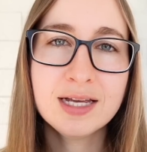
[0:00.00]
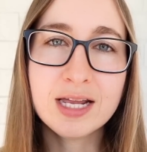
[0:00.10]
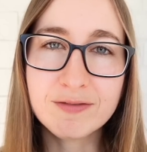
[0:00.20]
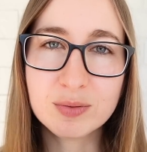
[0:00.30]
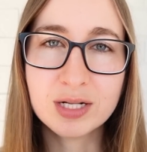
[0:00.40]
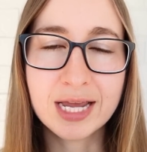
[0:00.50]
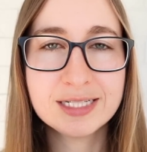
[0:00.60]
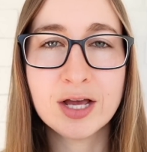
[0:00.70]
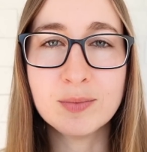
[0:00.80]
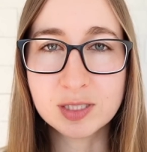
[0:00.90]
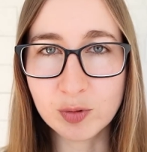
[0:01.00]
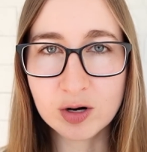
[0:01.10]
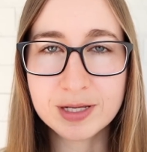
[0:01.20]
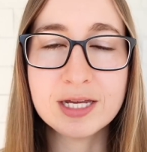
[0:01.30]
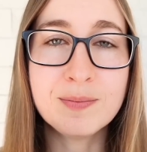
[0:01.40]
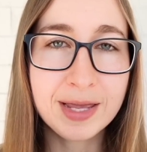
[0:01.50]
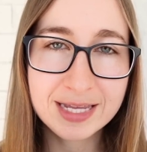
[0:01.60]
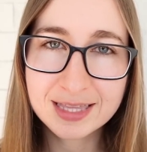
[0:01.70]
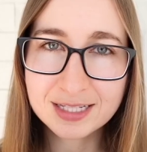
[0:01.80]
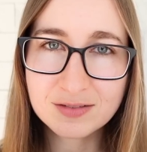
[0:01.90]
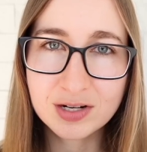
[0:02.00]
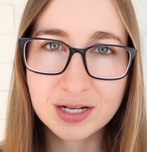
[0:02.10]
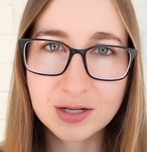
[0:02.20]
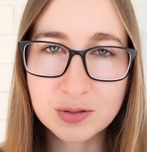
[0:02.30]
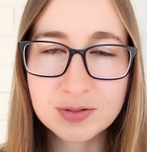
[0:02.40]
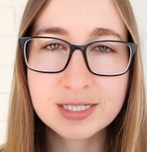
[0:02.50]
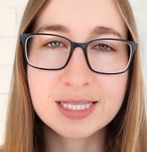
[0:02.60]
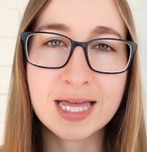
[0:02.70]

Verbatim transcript: And if you would like to help support me in making these videos,